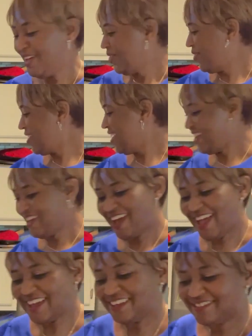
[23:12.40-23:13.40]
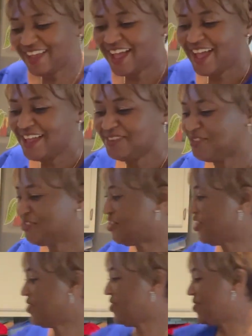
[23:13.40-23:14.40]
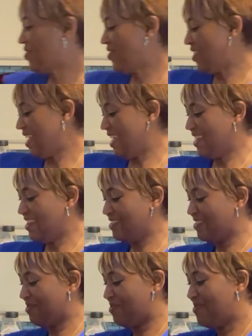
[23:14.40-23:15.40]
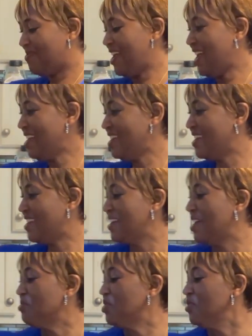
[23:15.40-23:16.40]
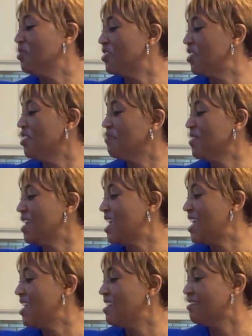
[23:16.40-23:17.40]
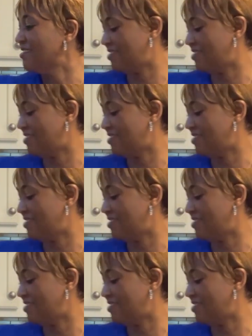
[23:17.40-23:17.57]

Okay guys, our stew is ready. I'm going to turn off the heat.